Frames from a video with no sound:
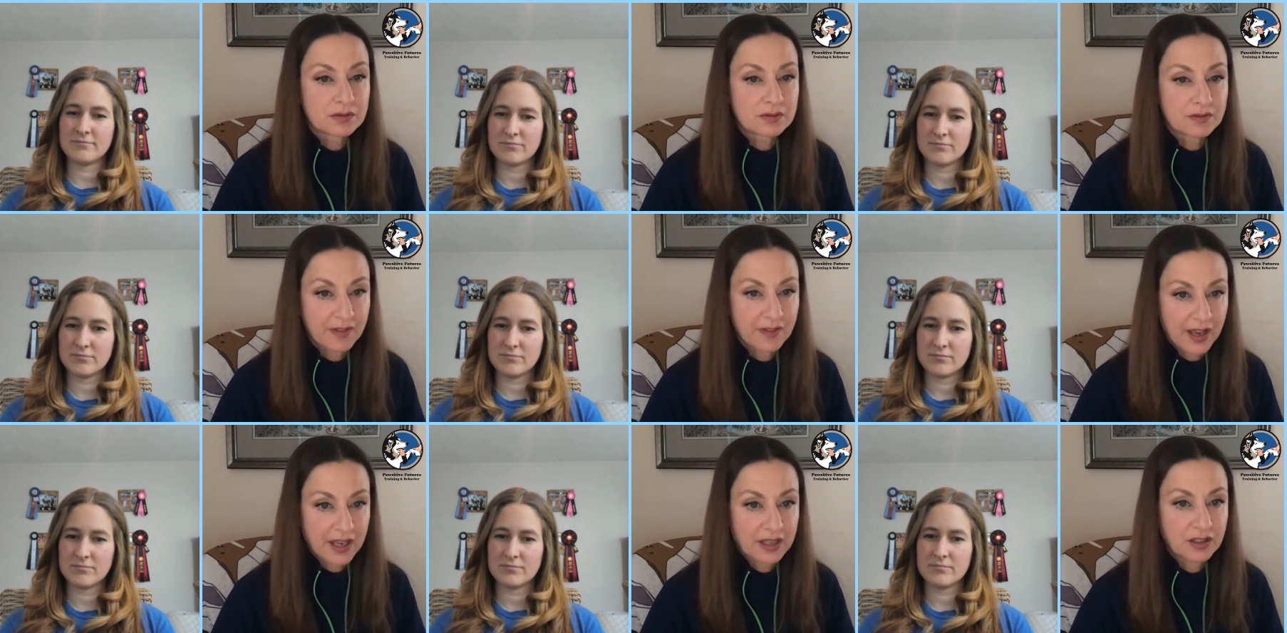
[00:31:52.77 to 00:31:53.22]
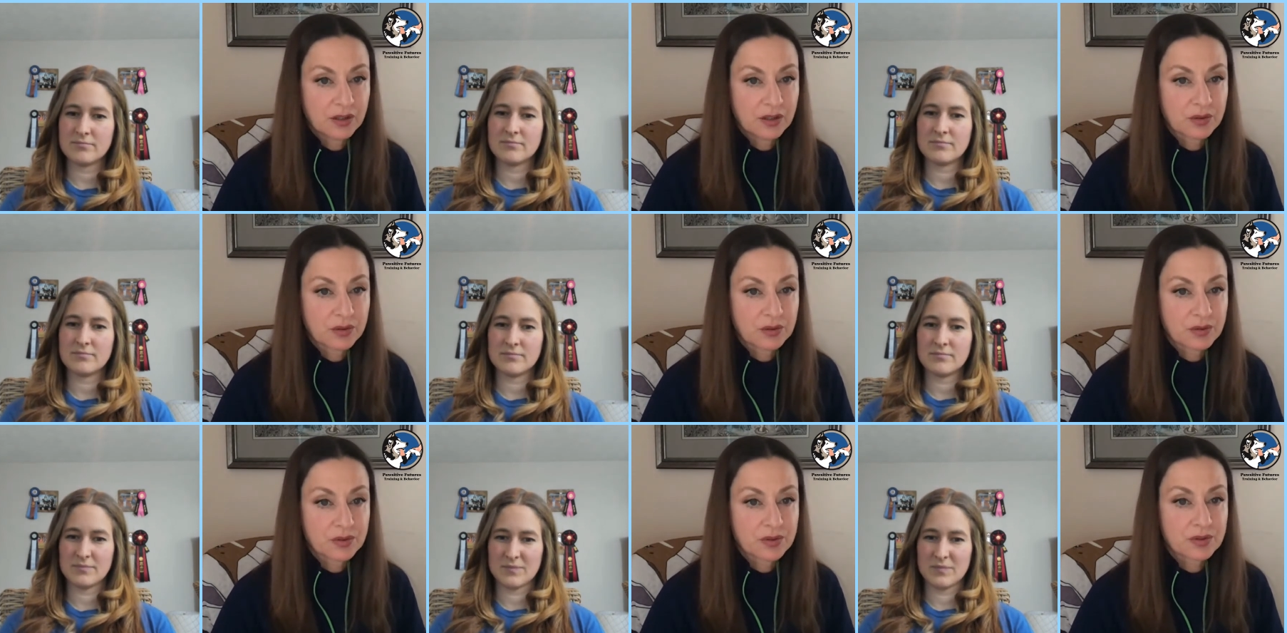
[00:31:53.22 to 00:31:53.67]

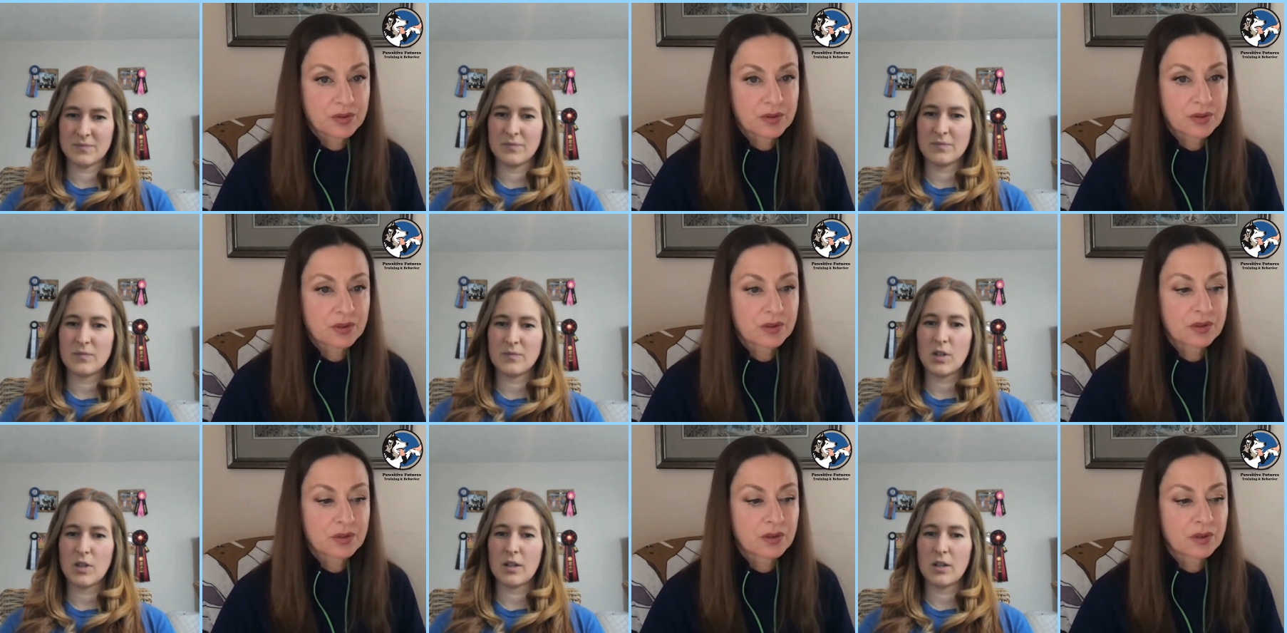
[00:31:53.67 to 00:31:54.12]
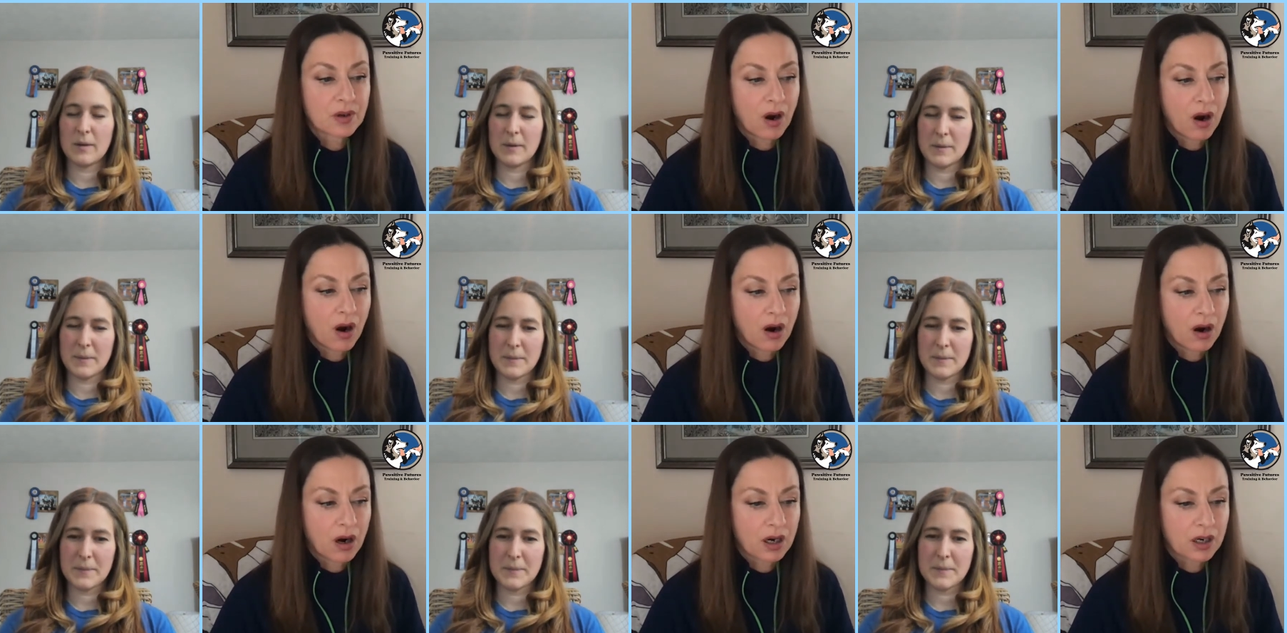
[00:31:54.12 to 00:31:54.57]
Speaker 1: venues
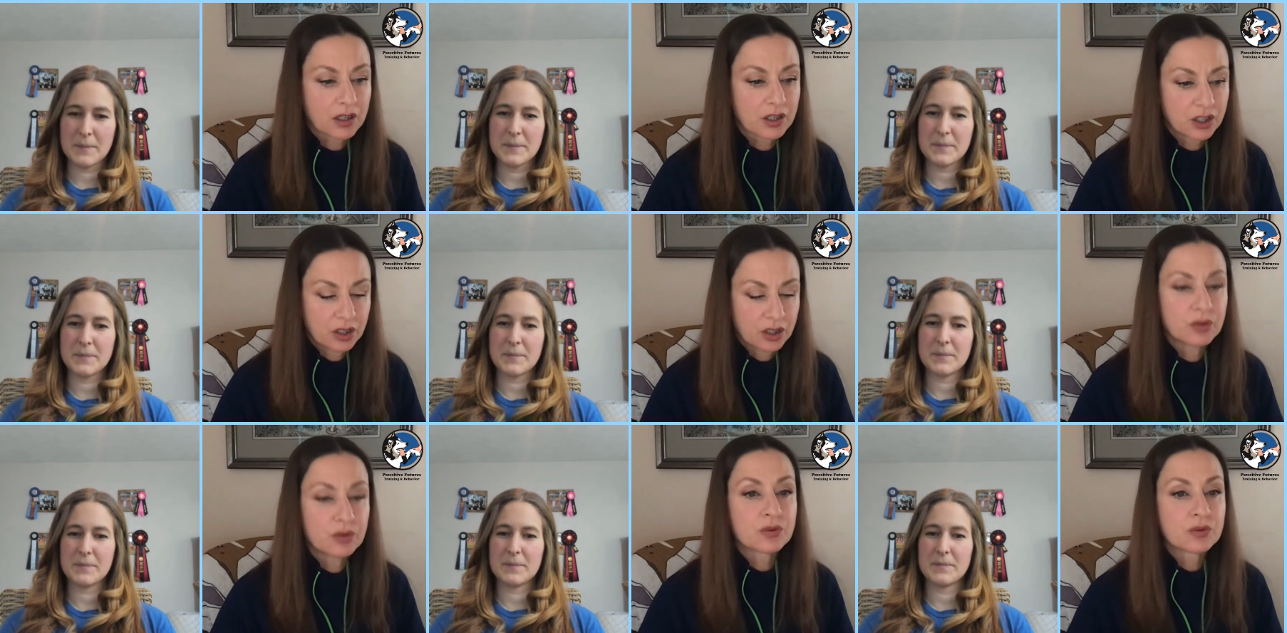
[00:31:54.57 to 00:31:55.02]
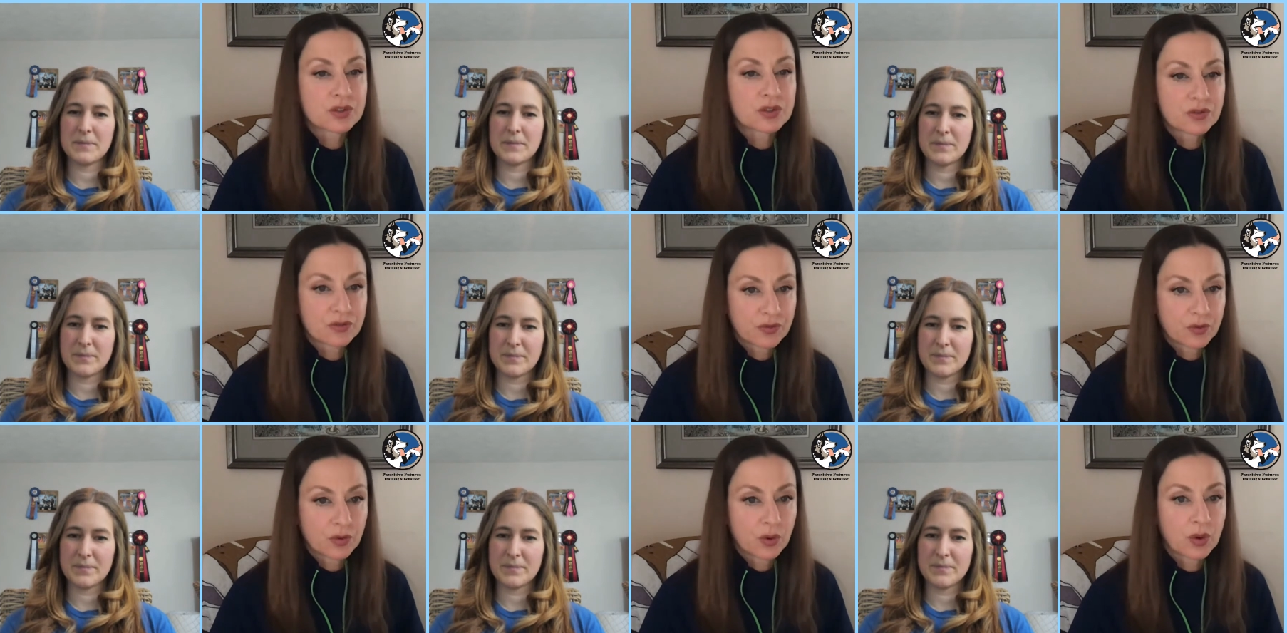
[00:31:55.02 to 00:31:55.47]
are cues
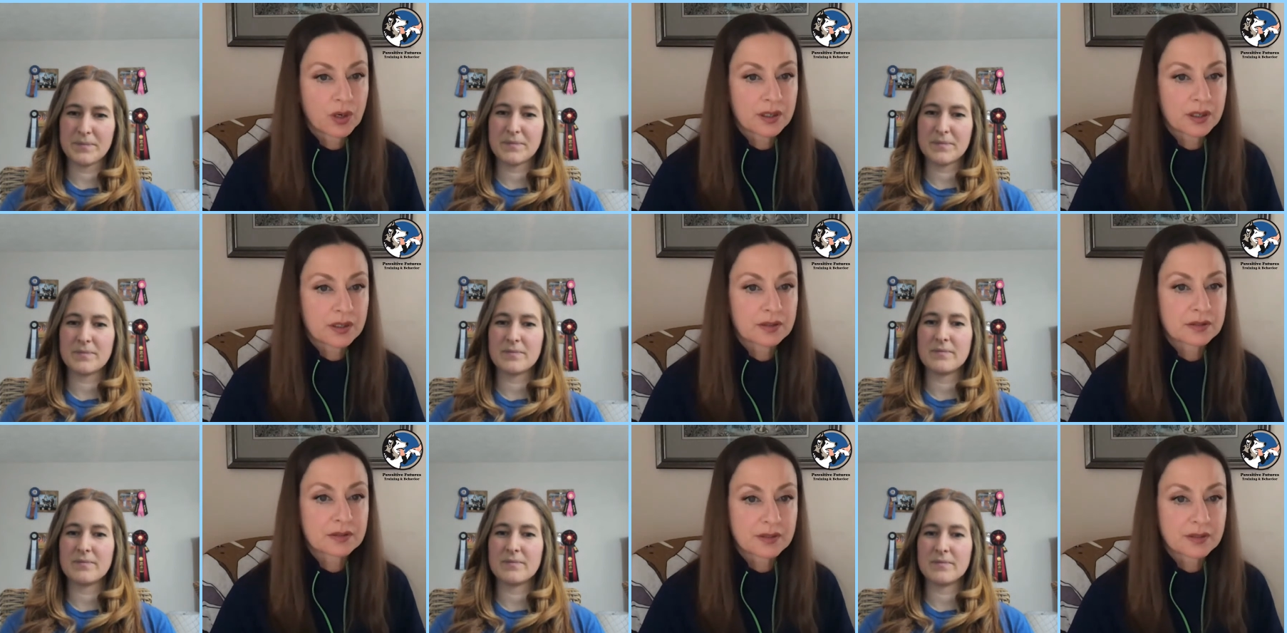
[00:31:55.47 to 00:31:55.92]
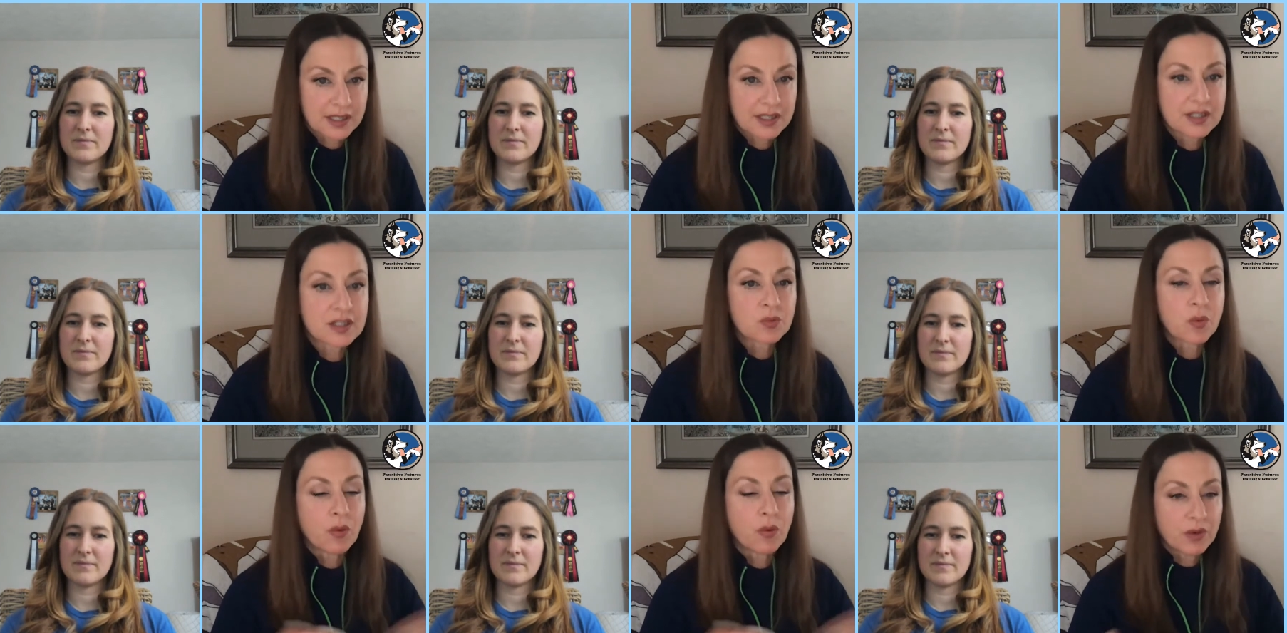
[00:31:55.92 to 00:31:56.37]
for this is
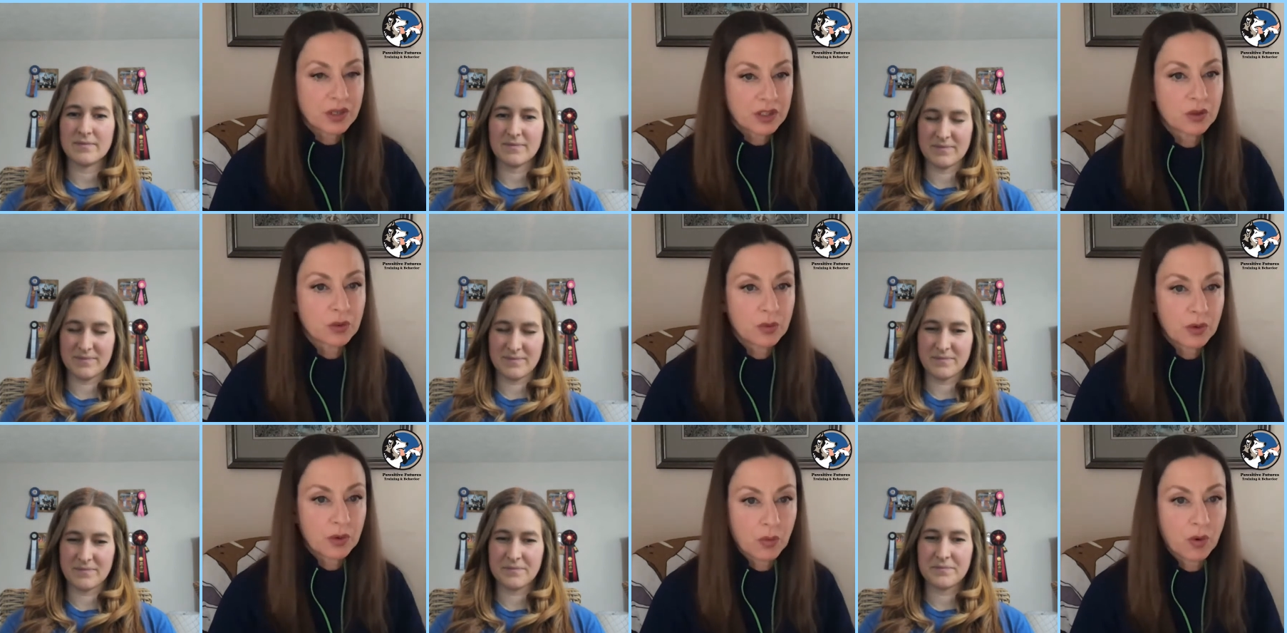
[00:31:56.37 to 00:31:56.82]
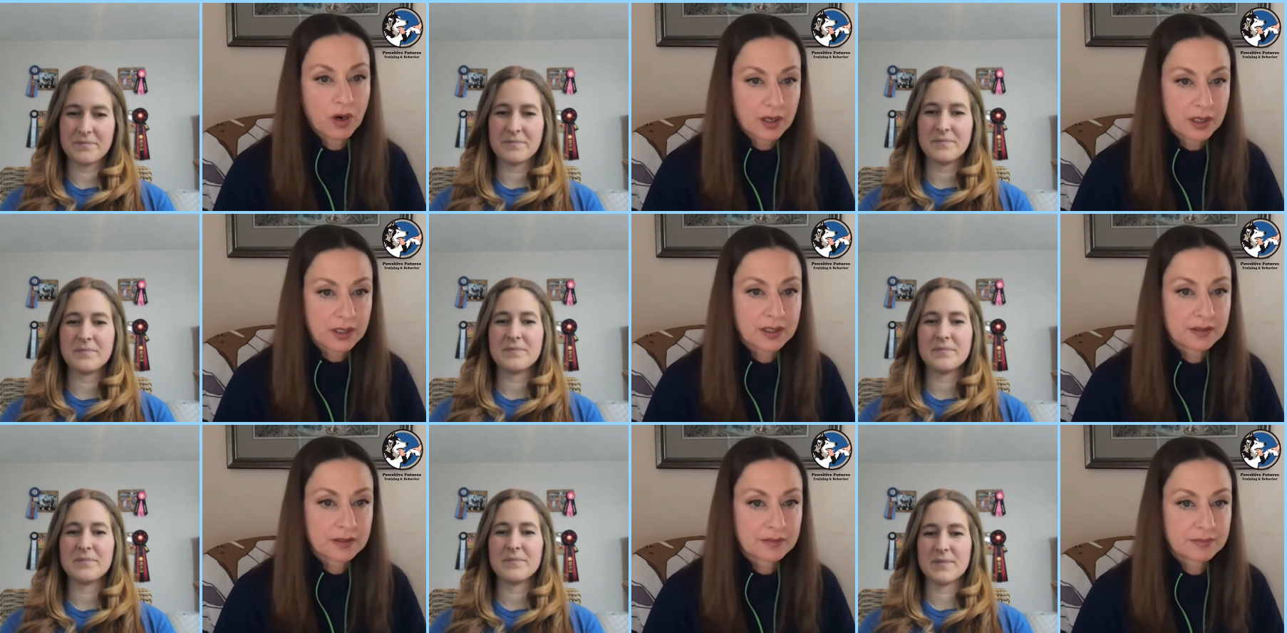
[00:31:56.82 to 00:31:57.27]
what we do, we work.